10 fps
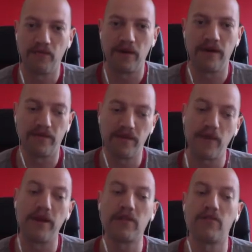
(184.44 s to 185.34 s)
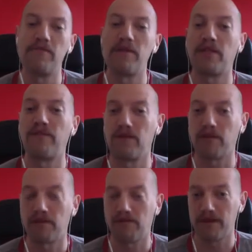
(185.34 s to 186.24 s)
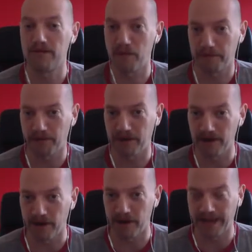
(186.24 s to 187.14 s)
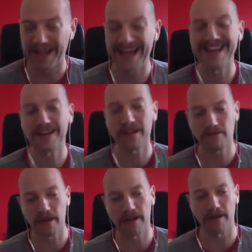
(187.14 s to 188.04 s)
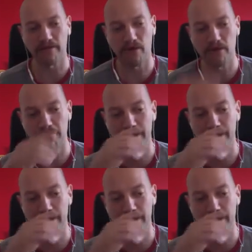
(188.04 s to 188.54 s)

if that went to a much further extreme, what would Britain look like? And he's writing it from